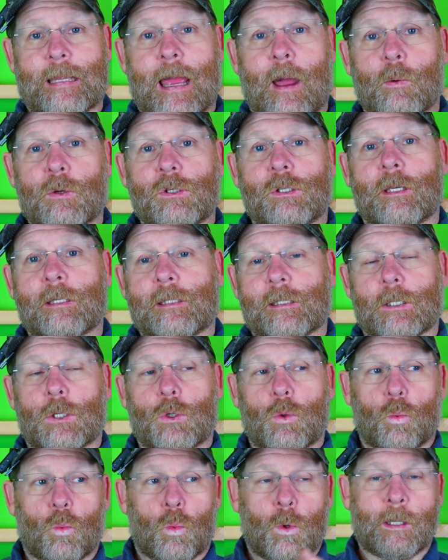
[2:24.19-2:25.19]
I was just
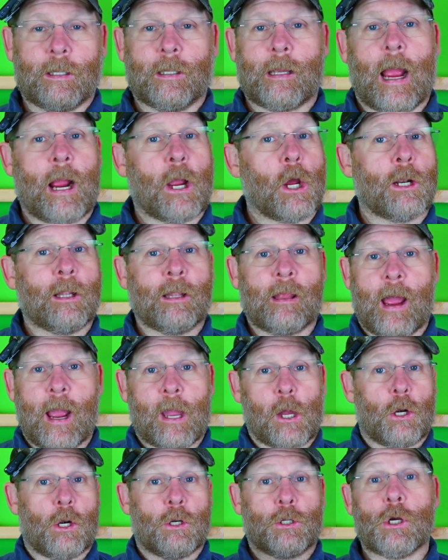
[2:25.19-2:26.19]
really, I could have I
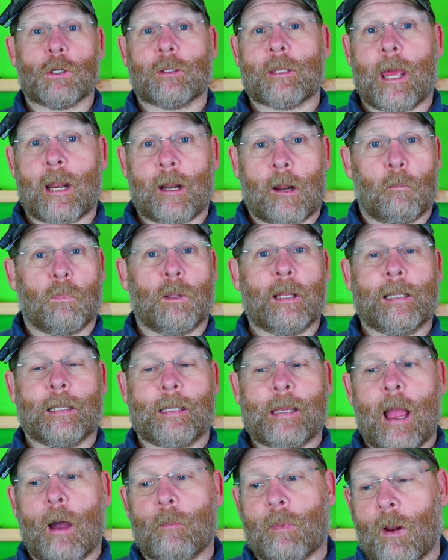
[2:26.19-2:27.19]
could have took that completely out,